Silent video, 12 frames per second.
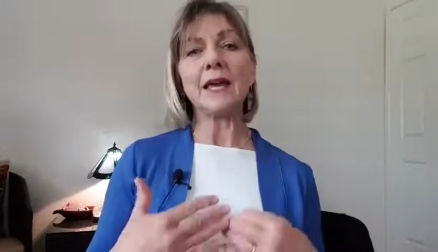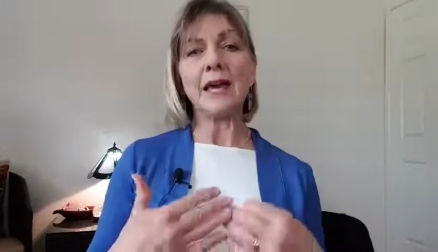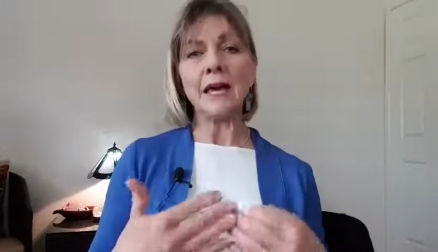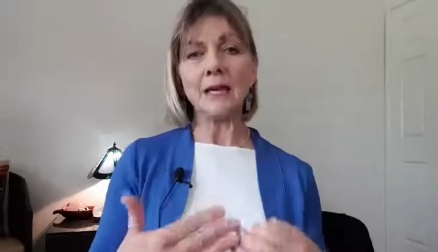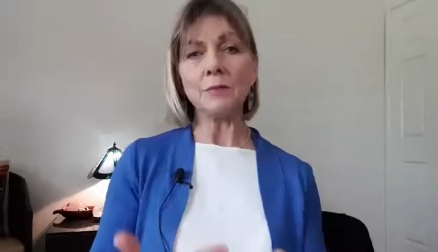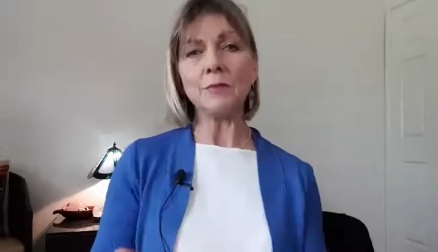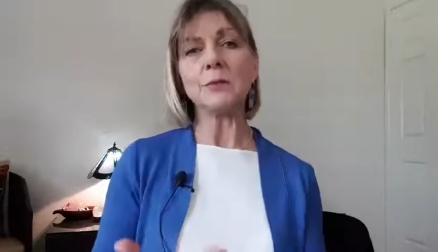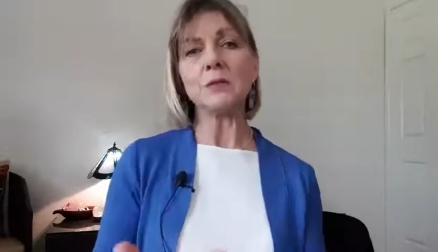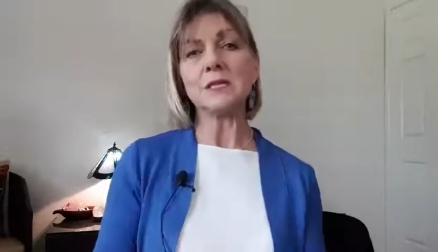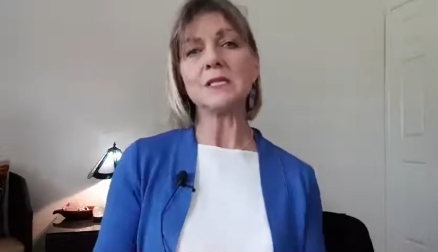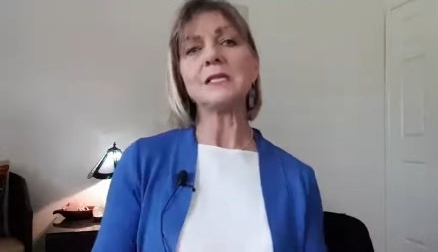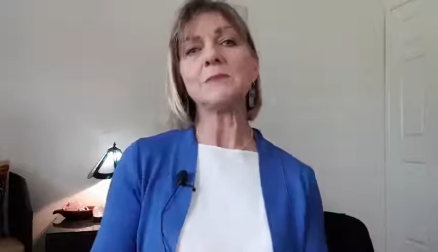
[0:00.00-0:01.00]
able
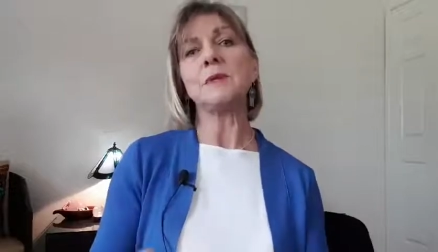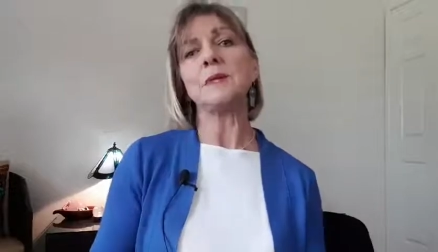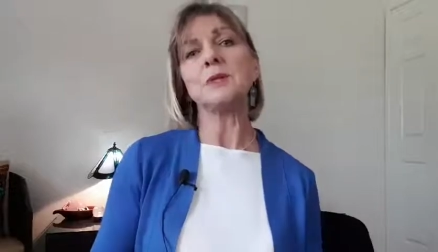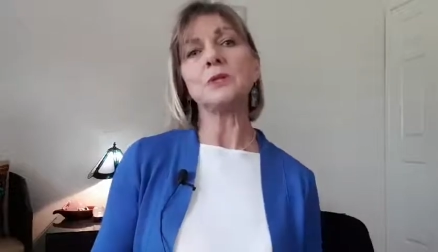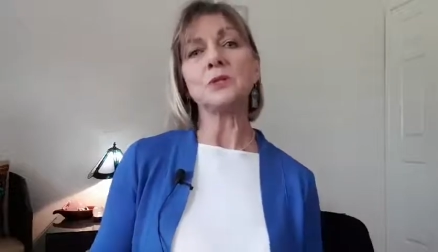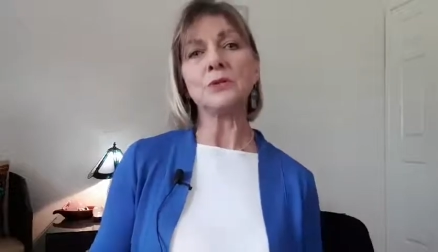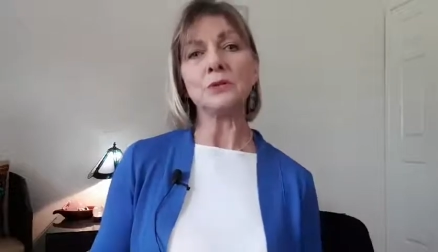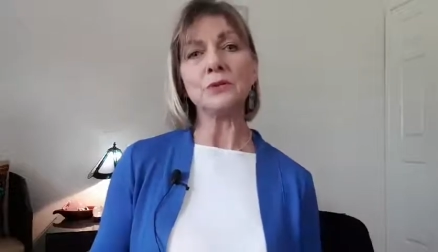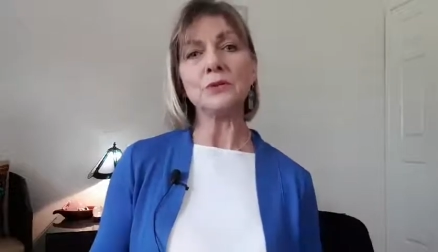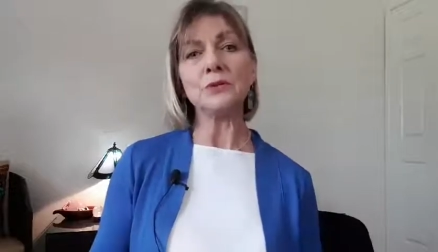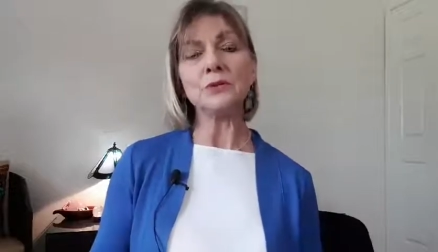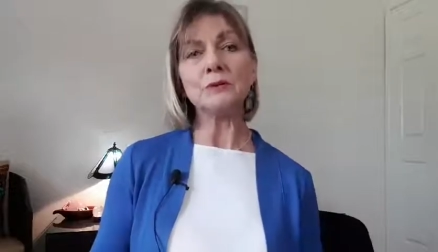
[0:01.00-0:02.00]
to speak your
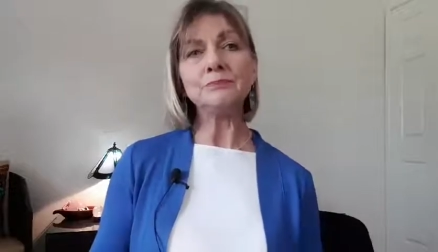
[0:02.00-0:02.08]
truth,